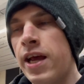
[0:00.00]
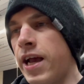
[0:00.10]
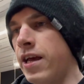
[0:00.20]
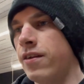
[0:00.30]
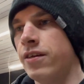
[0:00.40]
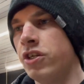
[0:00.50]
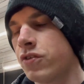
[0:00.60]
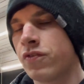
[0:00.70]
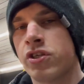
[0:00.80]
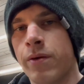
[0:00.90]
and uh,
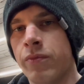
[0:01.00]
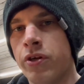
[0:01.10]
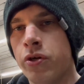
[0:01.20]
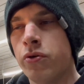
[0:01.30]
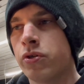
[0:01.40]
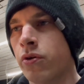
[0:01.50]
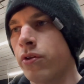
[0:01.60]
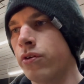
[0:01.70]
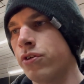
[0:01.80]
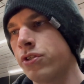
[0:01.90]
just for something to do so that
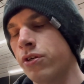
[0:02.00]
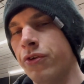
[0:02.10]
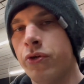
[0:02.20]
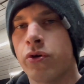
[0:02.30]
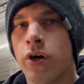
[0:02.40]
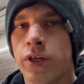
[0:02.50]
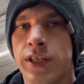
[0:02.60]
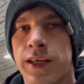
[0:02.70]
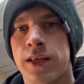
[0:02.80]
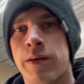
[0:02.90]
there's still new
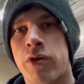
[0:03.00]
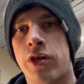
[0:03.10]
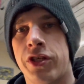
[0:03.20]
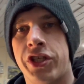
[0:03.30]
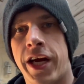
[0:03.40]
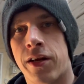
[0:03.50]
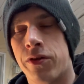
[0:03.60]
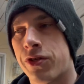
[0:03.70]
content coming on the channel.